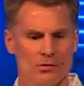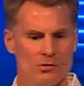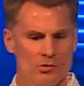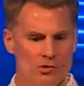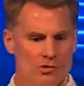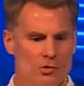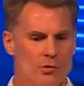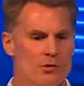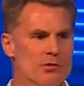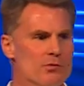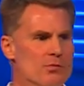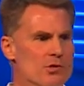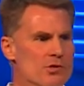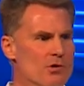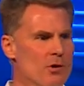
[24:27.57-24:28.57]
joy is the
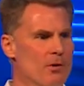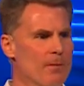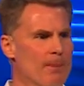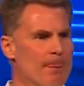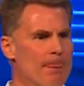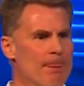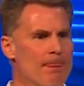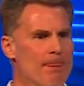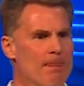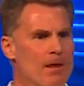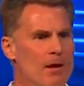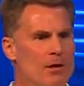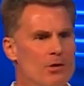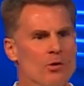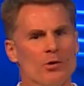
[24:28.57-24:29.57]
result.
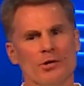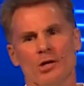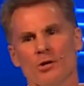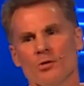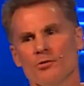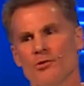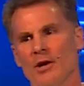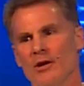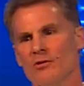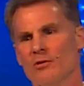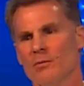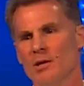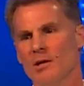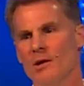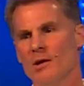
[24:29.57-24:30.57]
You know, in the Old
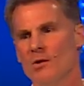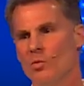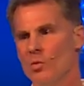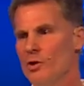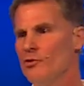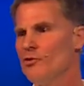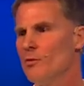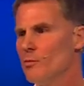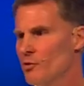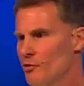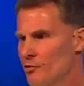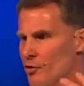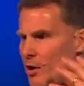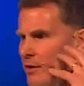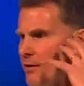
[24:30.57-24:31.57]
Testament, wisdom was
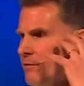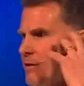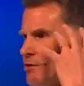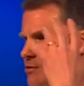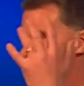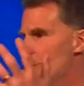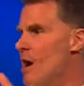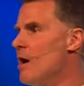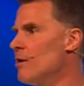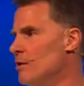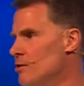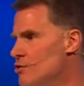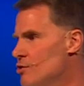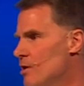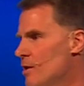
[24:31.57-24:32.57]
thought of as
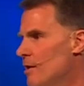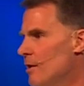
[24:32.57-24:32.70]
knowledge.